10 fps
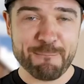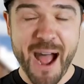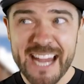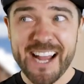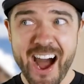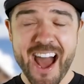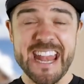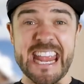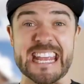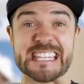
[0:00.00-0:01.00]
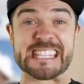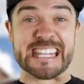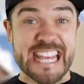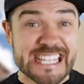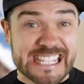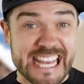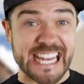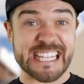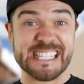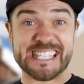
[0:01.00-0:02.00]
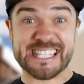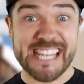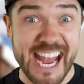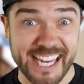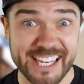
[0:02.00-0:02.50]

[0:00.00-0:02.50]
my God, is this thing sick.